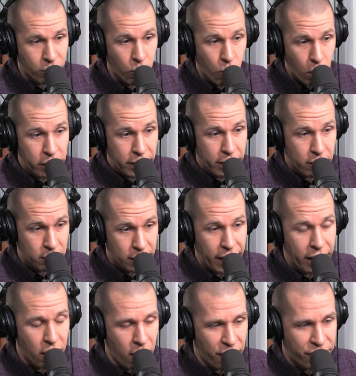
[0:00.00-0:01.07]
had the one year
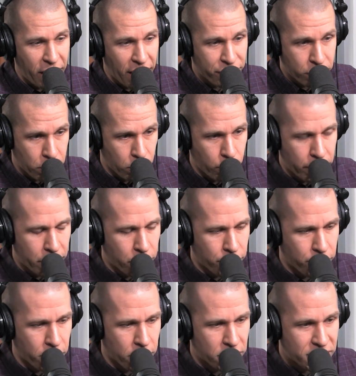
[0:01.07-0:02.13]
layoff after the win
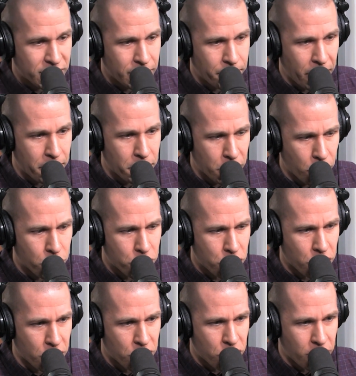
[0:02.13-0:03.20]
over Stipe
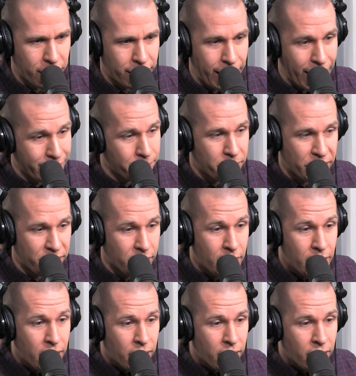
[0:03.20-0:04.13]
Miocic, and that can be,